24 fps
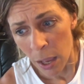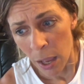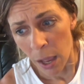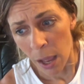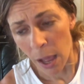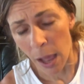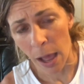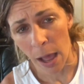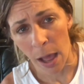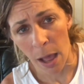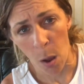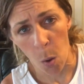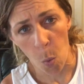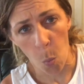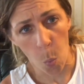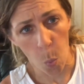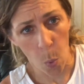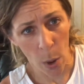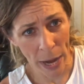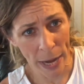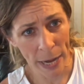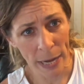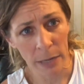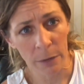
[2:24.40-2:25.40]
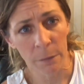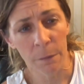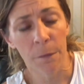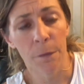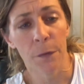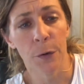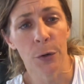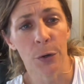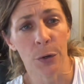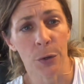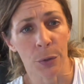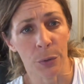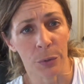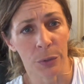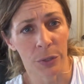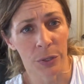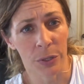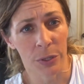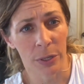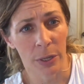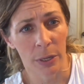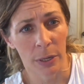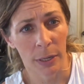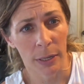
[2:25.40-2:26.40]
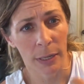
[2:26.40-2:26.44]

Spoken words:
weighing foods